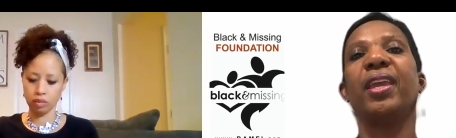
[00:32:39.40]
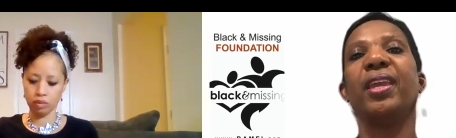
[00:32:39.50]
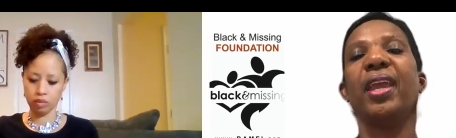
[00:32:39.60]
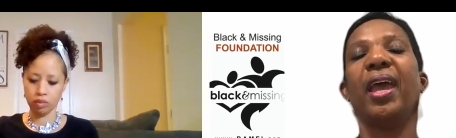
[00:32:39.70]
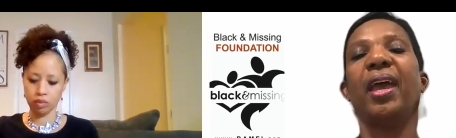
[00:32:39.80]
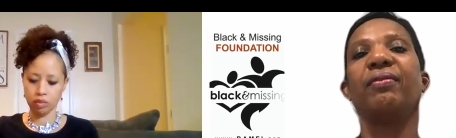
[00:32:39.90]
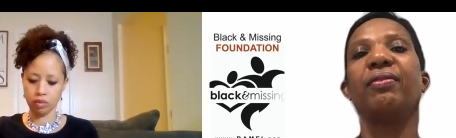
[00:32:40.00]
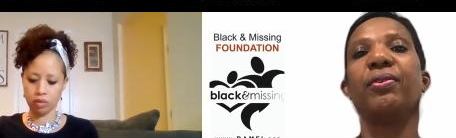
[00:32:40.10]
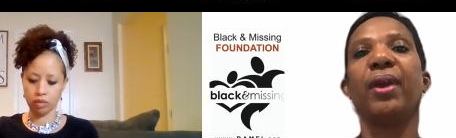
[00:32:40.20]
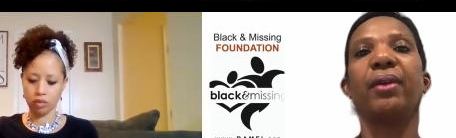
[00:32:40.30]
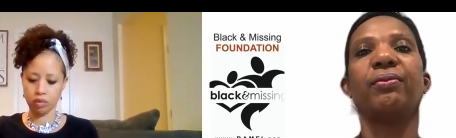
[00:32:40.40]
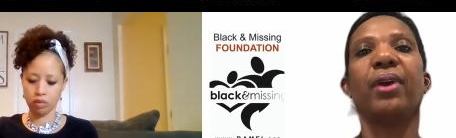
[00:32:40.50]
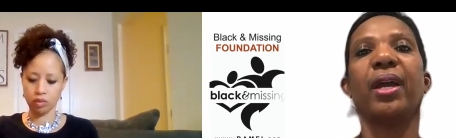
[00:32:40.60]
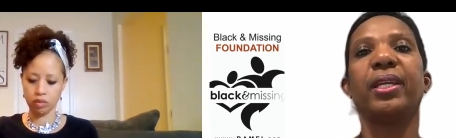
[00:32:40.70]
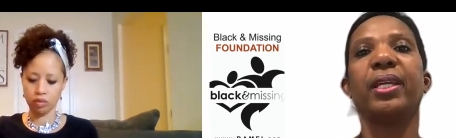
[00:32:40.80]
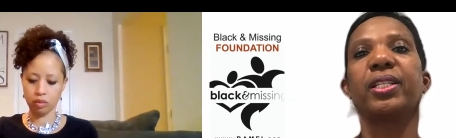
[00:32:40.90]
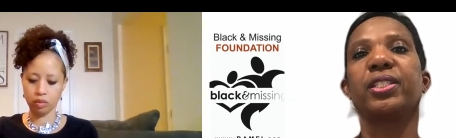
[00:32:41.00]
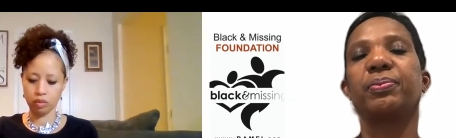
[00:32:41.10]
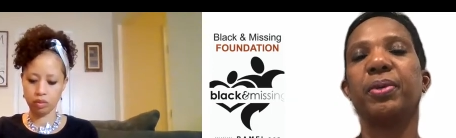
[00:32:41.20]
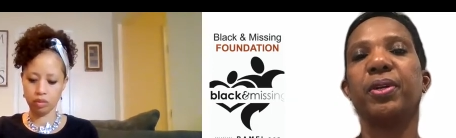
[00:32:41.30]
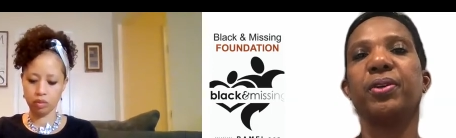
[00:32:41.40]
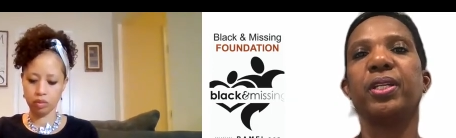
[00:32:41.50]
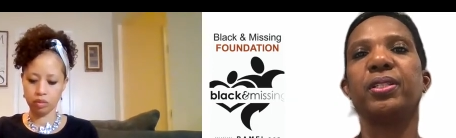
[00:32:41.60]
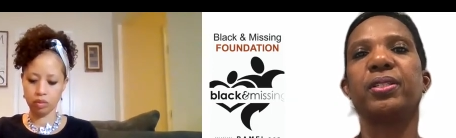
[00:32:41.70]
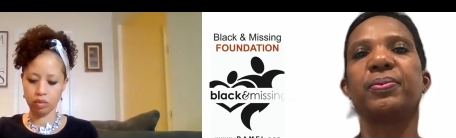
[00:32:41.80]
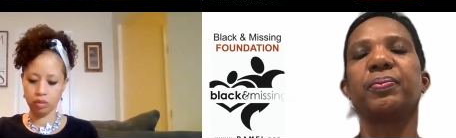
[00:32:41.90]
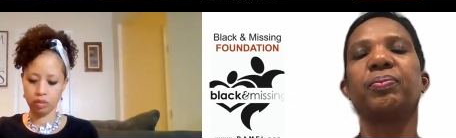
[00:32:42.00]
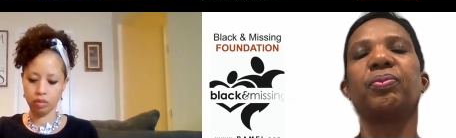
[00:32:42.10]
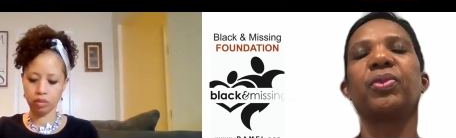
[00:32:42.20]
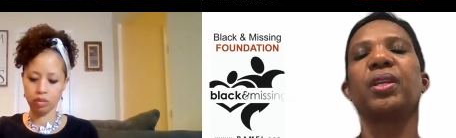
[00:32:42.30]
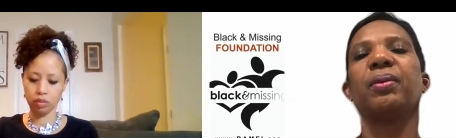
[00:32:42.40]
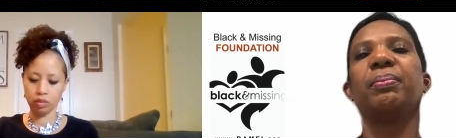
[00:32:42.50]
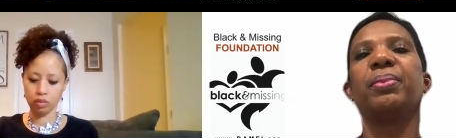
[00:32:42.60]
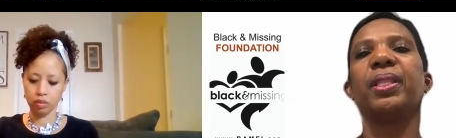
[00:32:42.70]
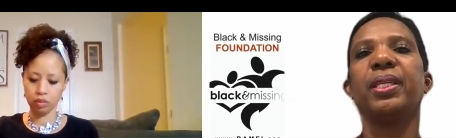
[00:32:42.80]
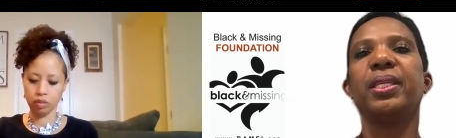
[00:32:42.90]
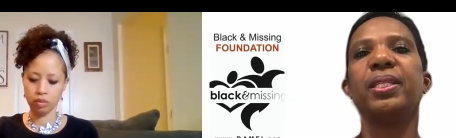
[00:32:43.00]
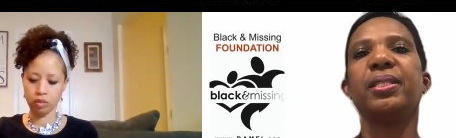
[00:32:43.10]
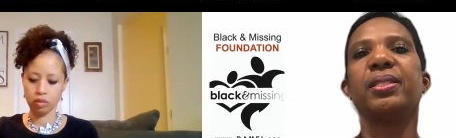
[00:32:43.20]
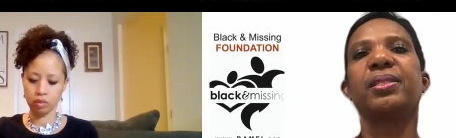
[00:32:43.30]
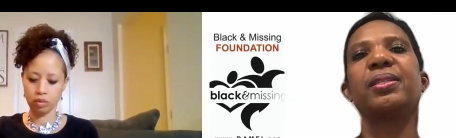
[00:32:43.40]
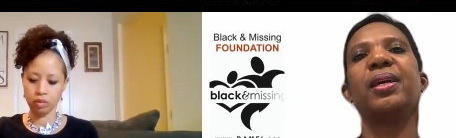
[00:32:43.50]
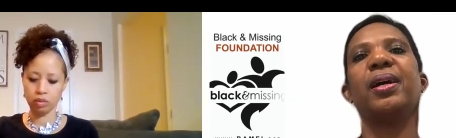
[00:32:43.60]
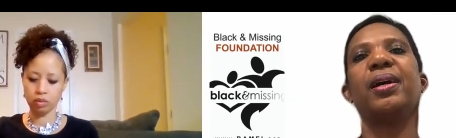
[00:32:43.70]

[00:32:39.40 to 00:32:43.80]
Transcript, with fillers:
Speaker 1: they have grant writing experience, please,